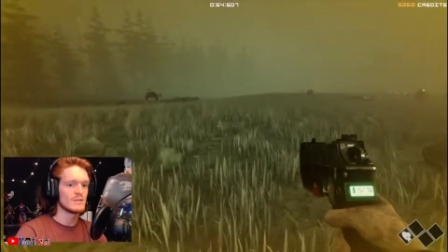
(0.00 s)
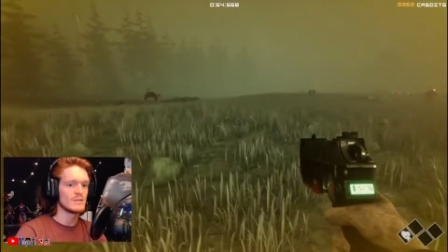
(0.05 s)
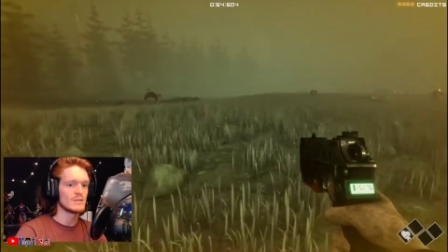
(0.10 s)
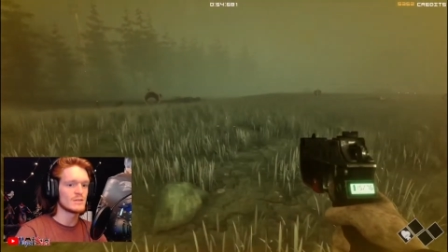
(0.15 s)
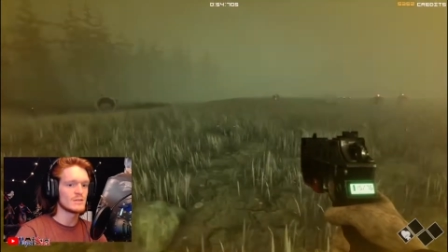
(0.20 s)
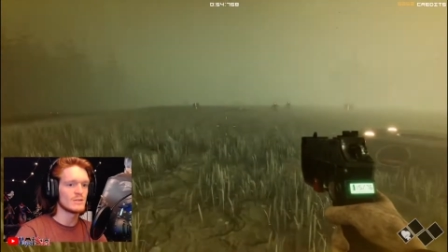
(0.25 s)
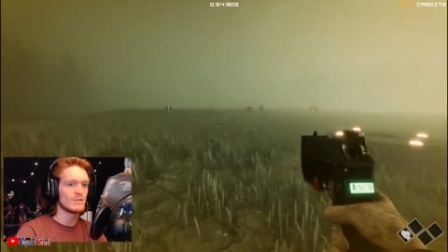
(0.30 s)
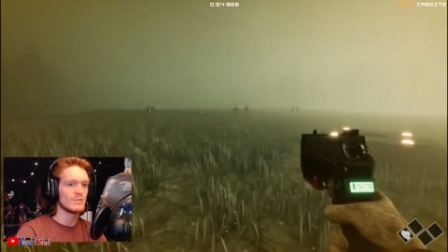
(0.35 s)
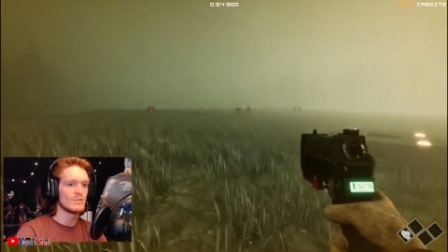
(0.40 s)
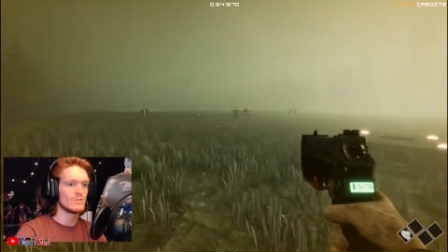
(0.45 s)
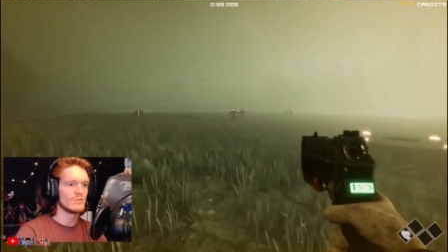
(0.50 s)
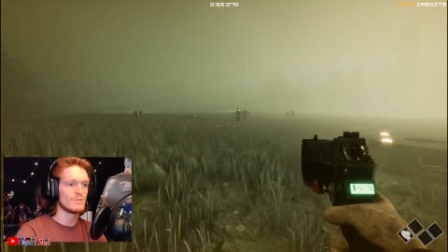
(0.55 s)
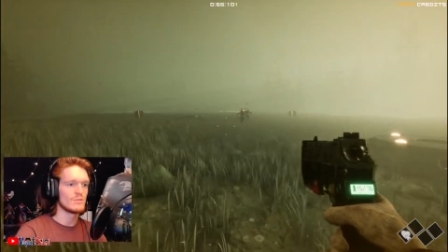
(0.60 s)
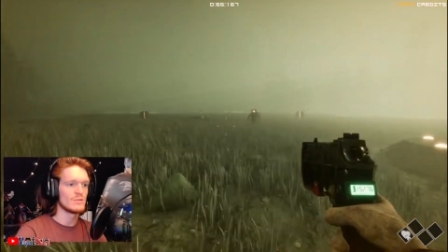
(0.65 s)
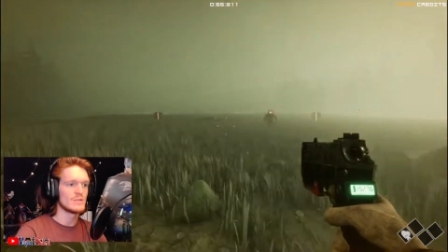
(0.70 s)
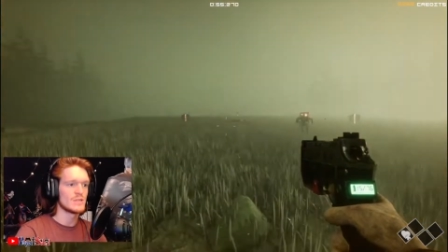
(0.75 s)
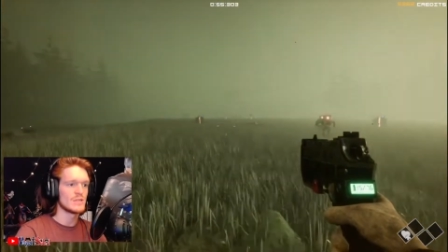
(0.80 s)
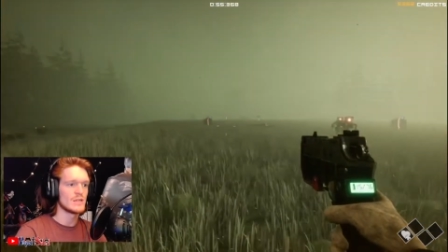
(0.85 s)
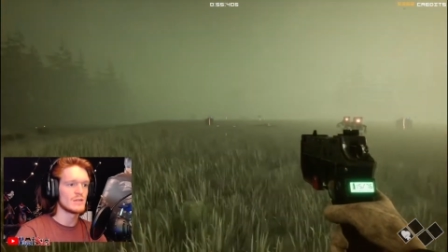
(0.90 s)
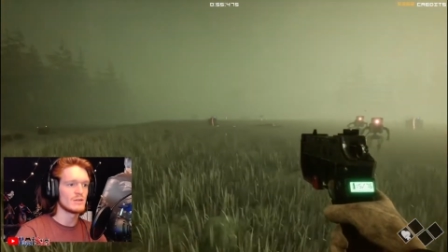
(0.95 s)
this whole
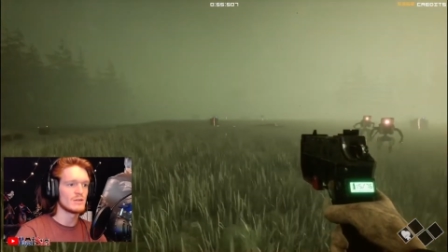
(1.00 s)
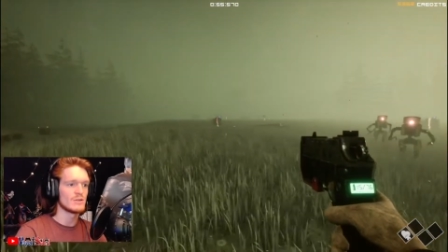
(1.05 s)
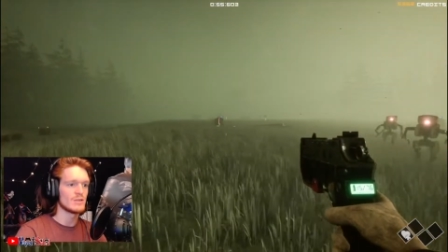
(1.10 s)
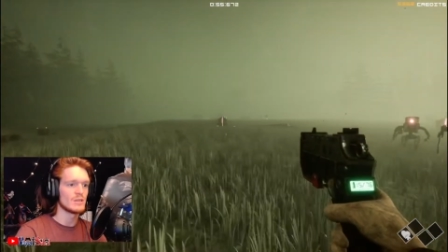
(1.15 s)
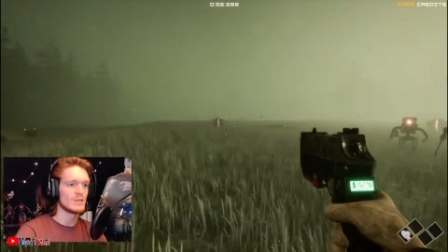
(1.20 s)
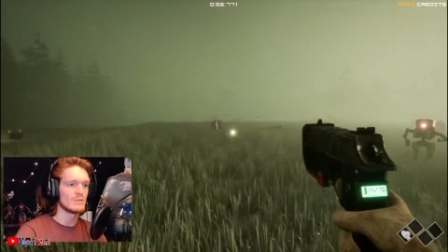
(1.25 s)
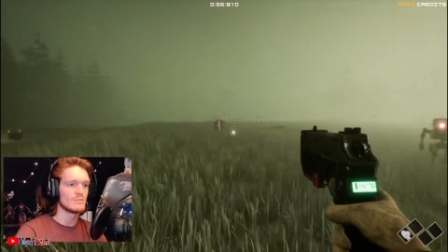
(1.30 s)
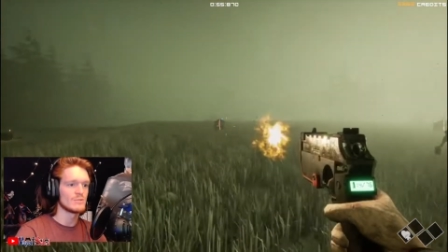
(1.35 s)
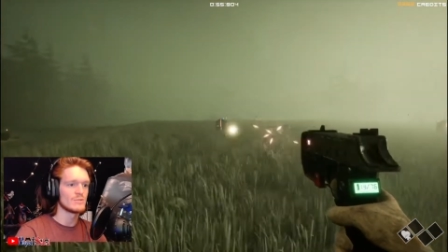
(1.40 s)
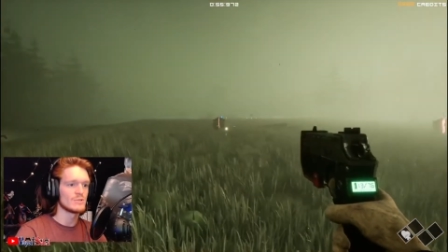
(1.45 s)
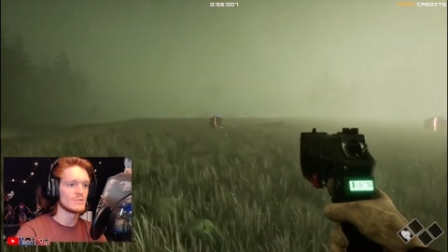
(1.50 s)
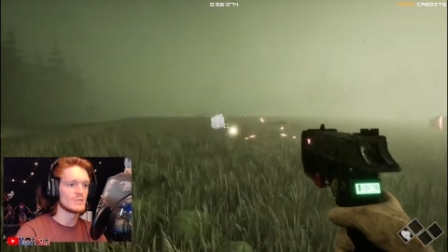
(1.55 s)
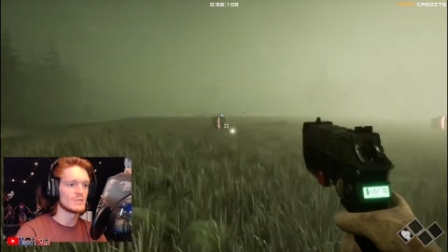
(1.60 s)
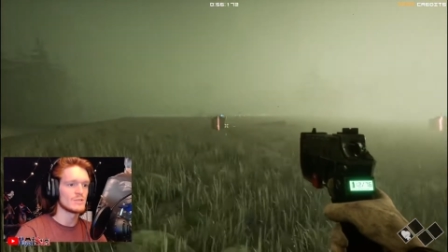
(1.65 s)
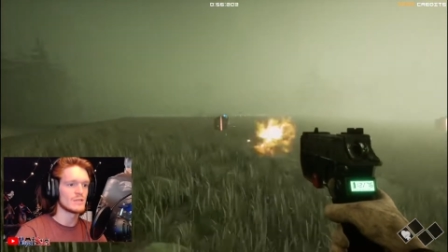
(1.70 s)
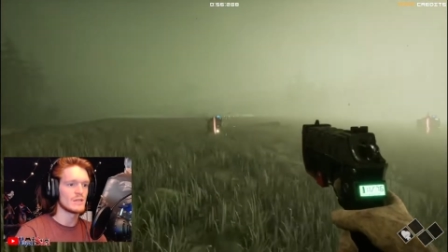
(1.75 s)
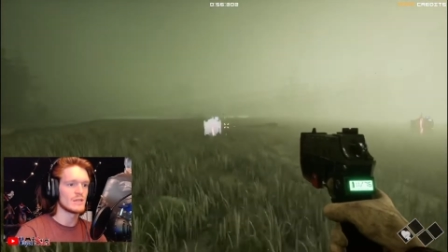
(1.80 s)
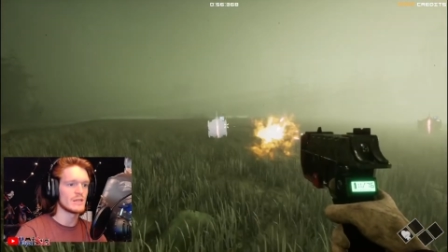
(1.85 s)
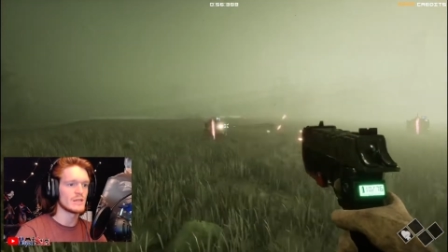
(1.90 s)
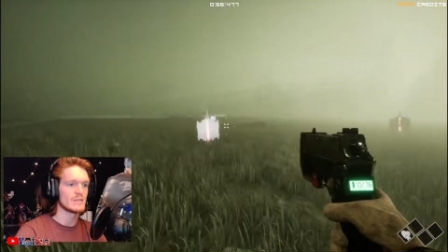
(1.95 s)
entire game was just
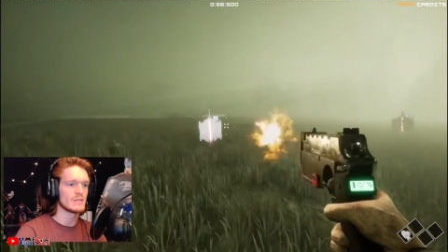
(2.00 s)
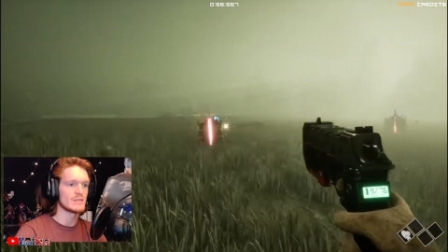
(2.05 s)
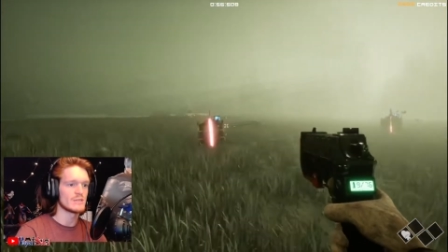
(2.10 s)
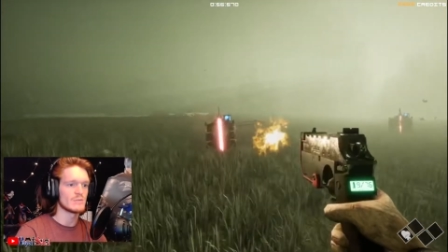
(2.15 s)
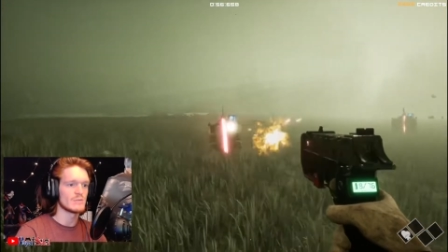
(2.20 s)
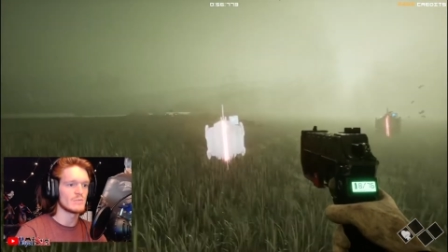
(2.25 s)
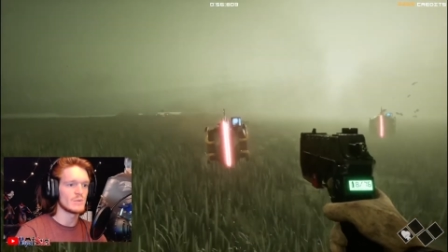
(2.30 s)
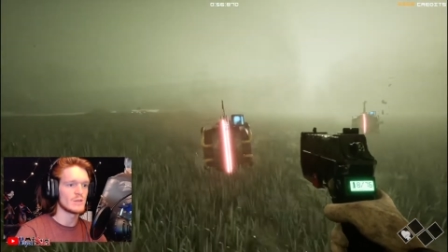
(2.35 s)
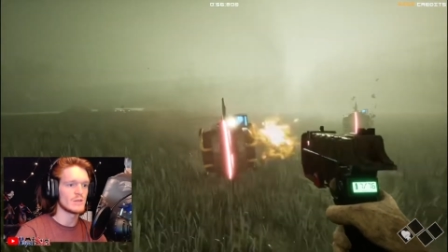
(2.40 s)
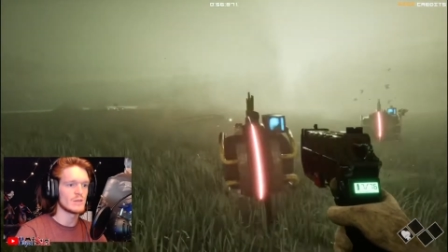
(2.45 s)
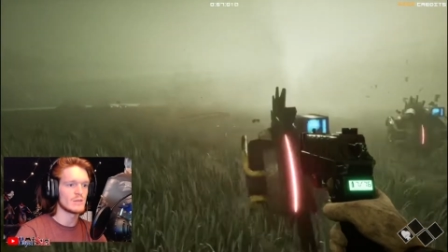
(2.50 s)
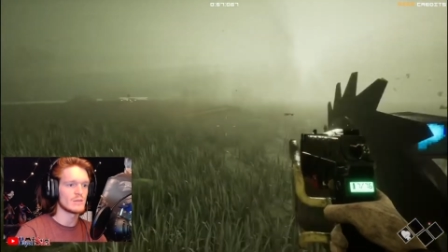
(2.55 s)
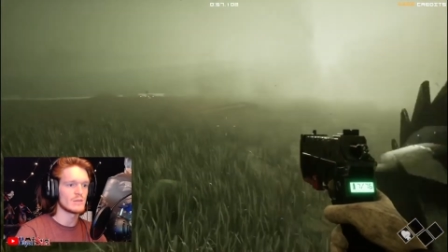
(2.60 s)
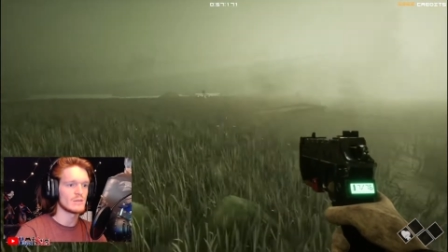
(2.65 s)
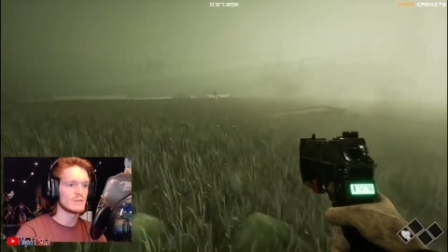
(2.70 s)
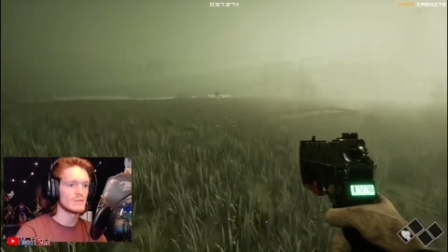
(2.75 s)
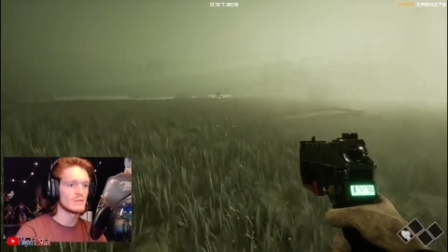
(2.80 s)
an asset pack.